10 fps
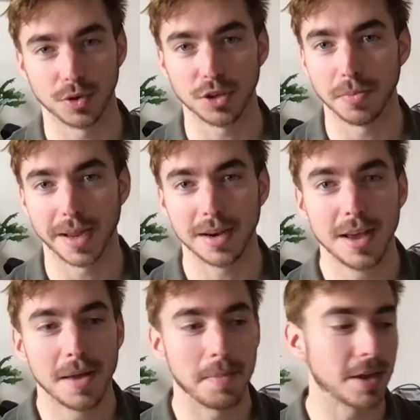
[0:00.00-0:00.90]
You might
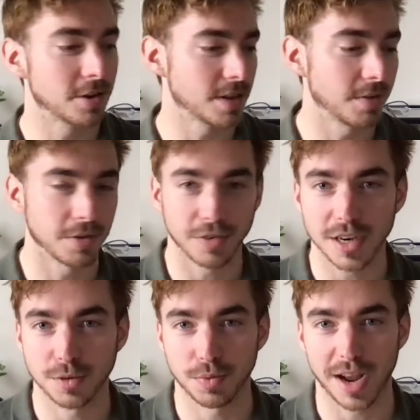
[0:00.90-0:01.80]
make yourself a
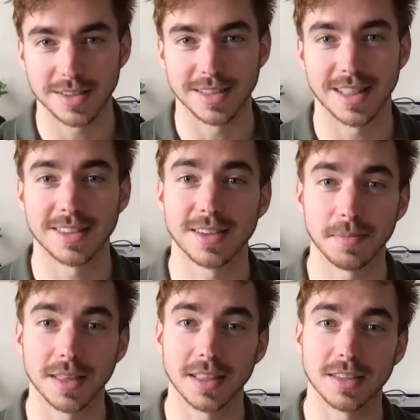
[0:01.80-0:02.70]
French press, and that's
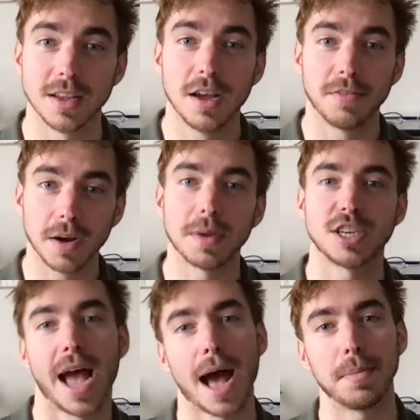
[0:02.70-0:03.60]
something that's very much a
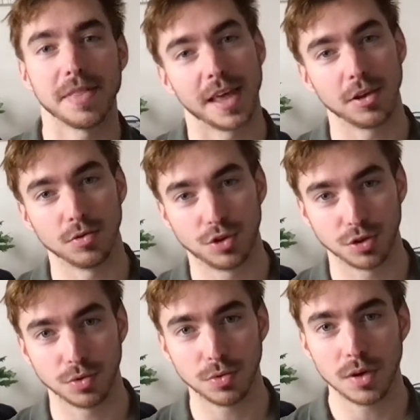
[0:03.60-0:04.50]
habit that you
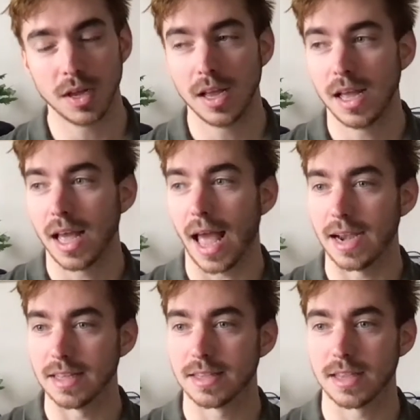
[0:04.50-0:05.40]
do, and
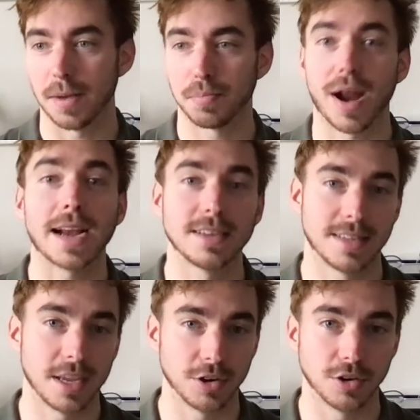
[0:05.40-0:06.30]
it's a practice
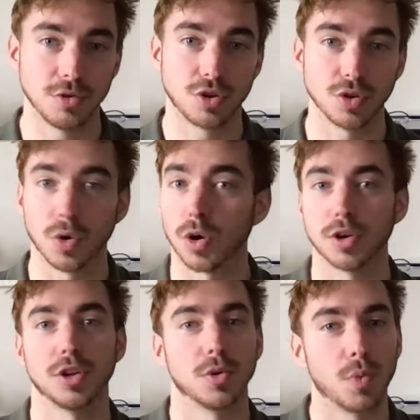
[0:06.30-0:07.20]
that you're used to. Or
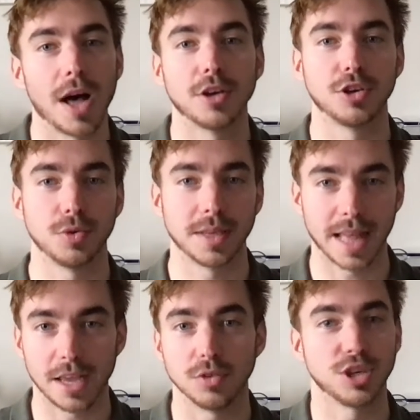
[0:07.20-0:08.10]
while you're doing
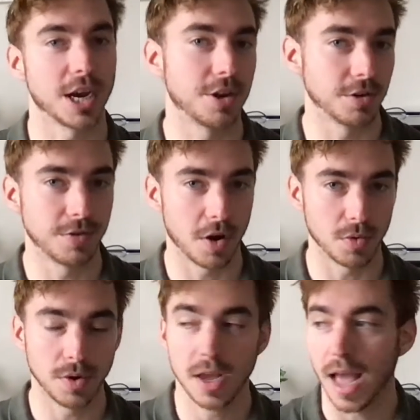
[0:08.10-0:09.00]
that, you check your
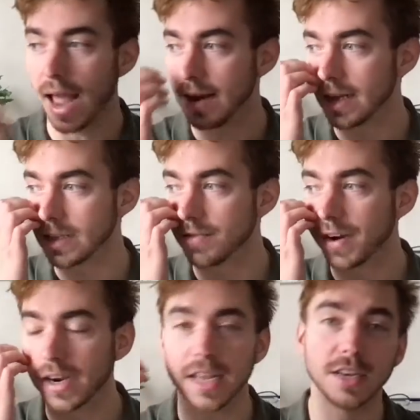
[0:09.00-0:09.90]
phone, and it's a
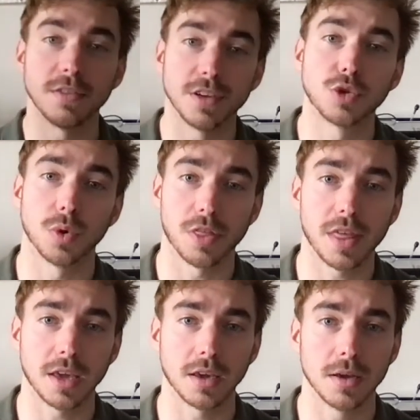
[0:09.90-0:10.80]
very individual
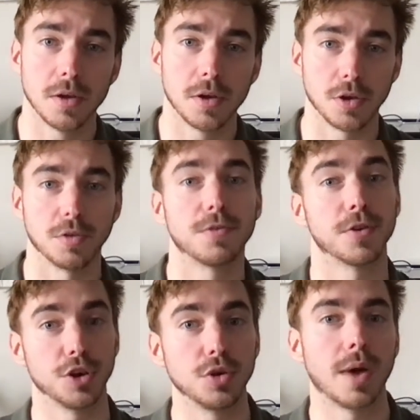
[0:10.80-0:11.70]
thing for
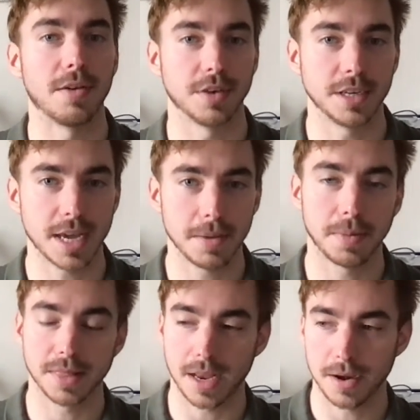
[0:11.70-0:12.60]
you every day,
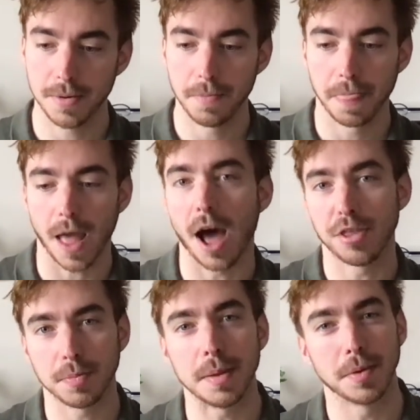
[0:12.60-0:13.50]
but then
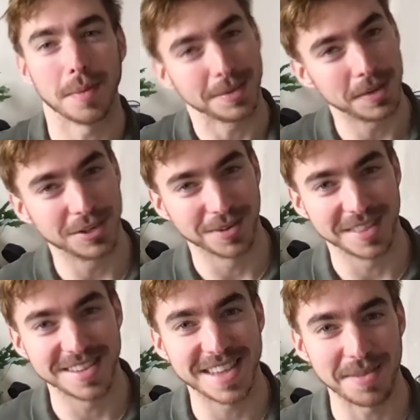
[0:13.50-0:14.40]
other people might be doing
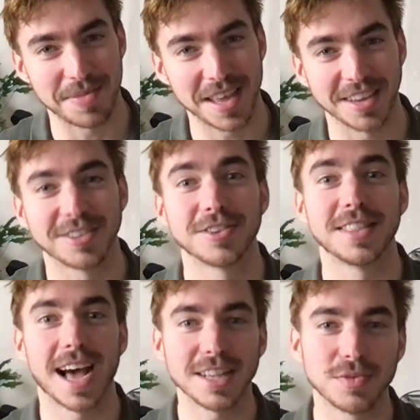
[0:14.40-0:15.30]
the same thing. So
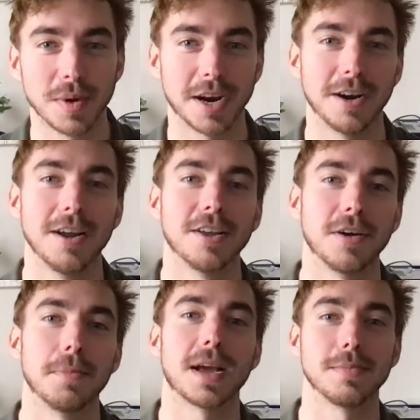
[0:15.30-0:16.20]
that's where
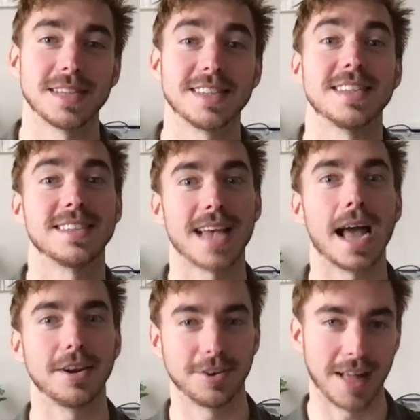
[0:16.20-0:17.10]
it becomes a
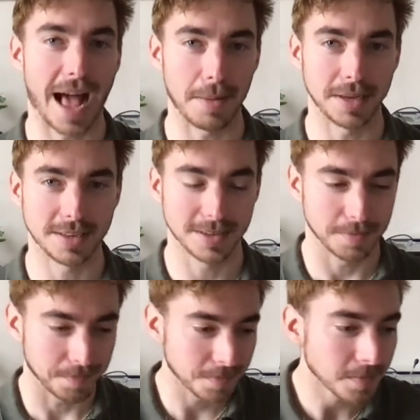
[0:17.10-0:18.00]
societal habit.
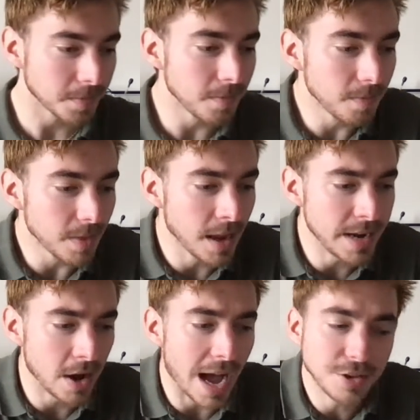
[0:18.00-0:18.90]

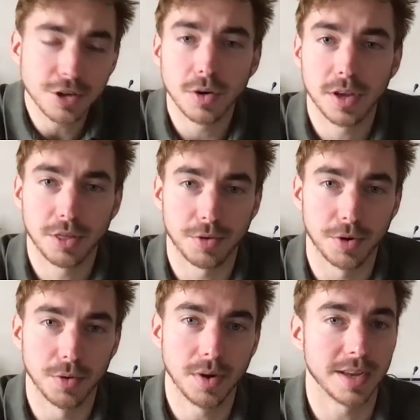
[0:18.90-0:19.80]
Now, as you're going
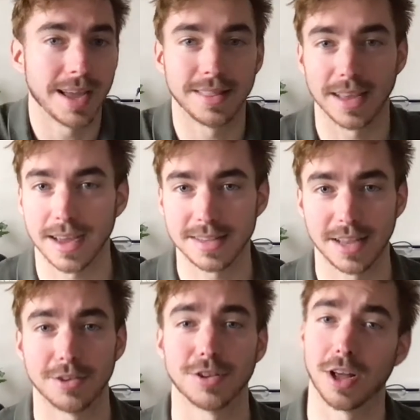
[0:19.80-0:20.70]
through, again, like I said,
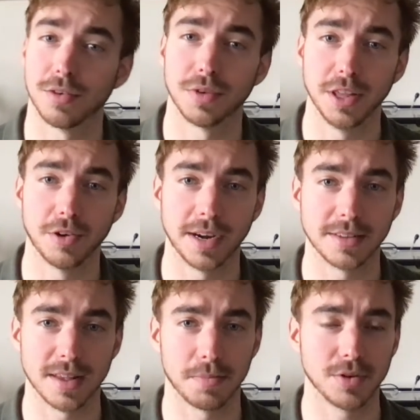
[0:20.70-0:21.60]
there's a lot of really great
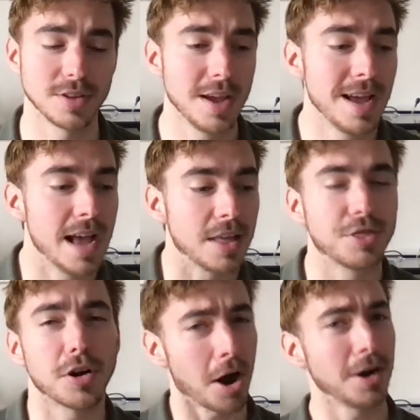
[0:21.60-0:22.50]
examples.
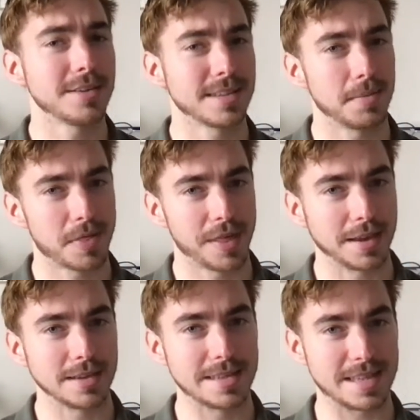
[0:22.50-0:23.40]
There are some
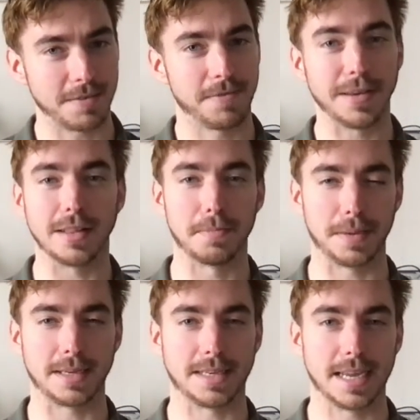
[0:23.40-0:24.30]
things that feel a
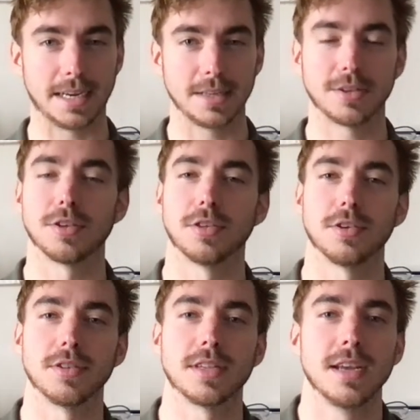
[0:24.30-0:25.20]
bit dated. So
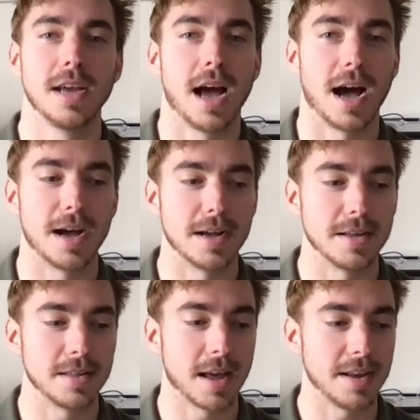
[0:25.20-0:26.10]
there's
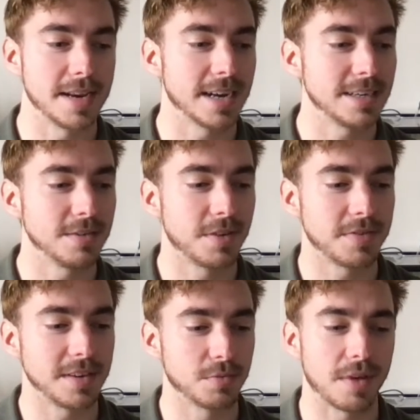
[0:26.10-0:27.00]
a
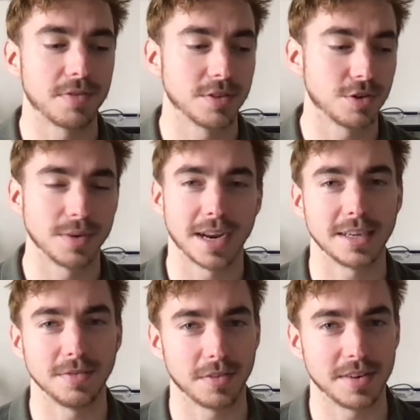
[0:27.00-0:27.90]
1950 reference to a
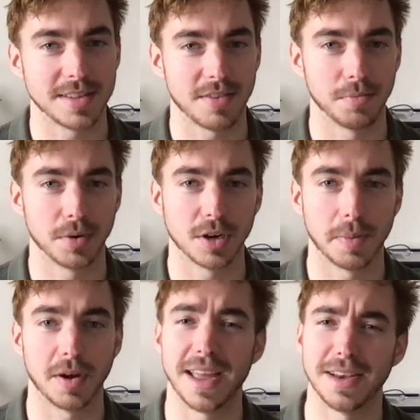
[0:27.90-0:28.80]
1957 book
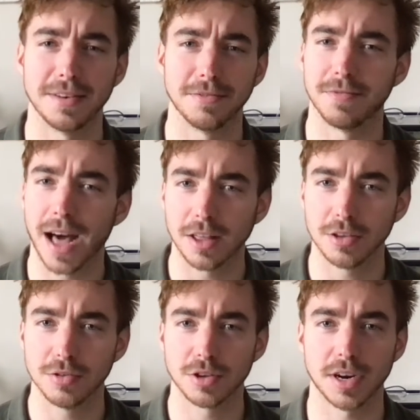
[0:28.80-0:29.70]
about hidden
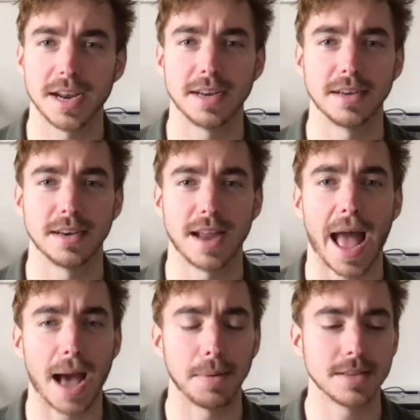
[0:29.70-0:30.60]
values or hidden
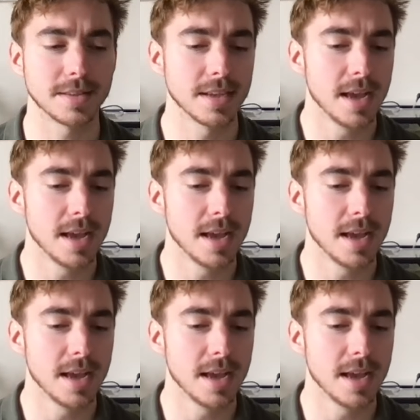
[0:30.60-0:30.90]
habits.